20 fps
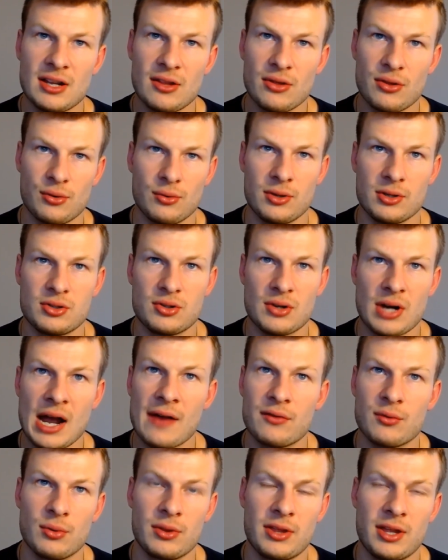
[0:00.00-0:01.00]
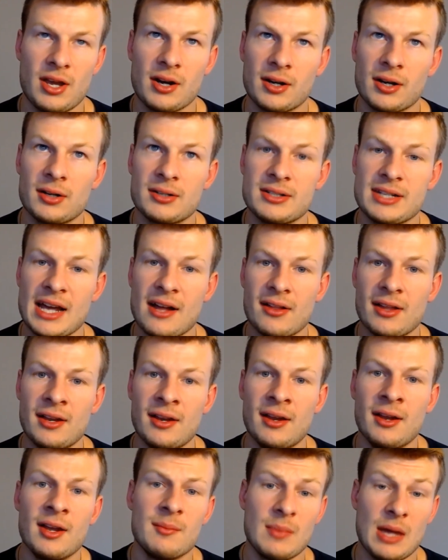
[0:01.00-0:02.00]
and through the draft with younger talent,
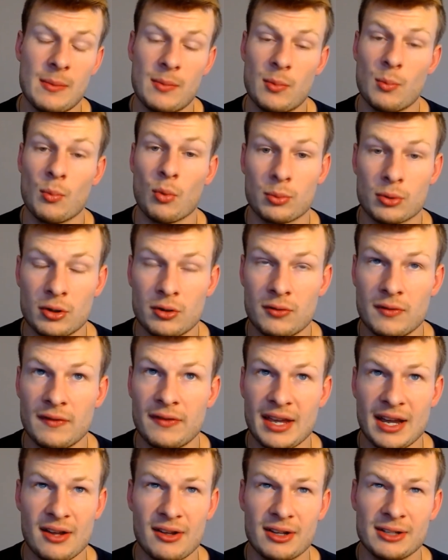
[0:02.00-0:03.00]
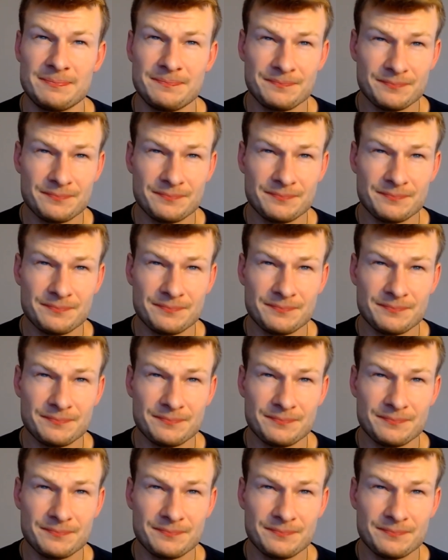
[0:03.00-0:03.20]
maybe more proven talent.